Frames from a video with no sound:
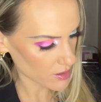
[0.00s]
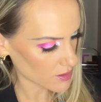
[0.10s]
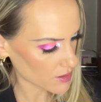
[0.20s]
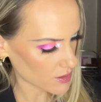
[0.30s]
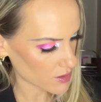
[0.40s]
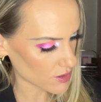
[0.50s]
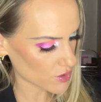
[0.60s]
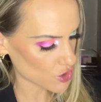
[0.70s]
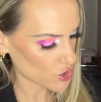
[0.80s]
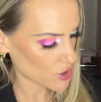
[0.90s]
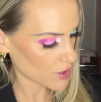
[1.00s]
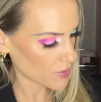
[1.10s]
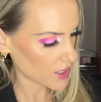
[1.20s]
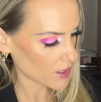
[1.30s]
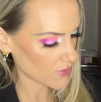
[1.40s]
this is
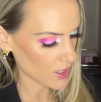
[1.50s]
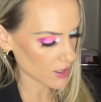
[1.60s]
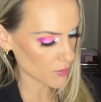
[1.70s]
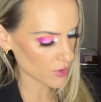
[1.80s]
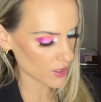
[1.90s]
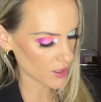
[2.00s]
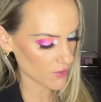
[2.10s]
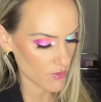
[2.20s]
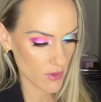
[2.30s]
Snowy Evening, I believe.